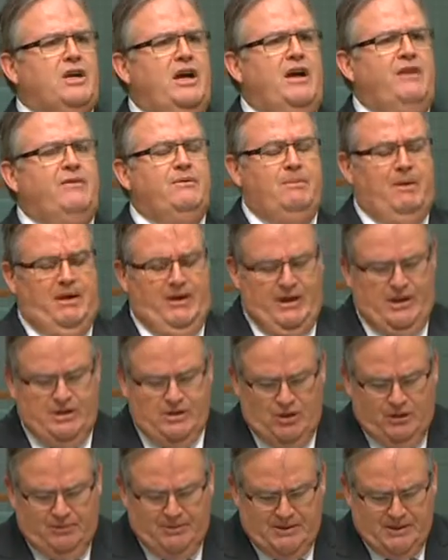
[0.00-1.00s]
over by those
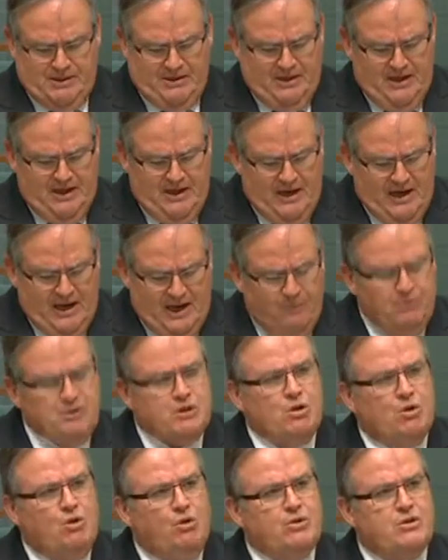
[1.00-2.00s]
opposite, it was
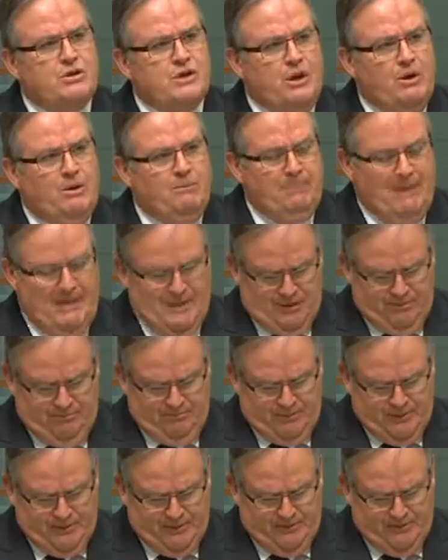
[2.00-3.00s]
also a budget
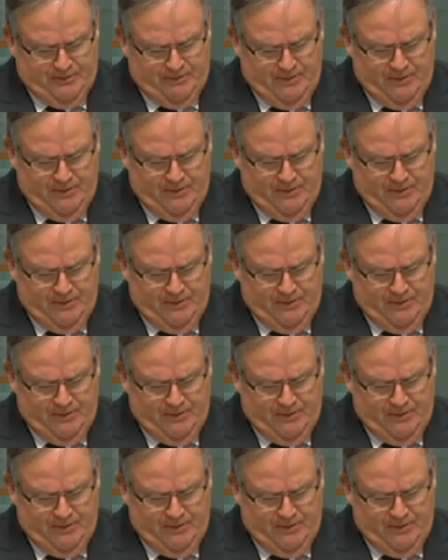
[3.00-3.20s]
bill.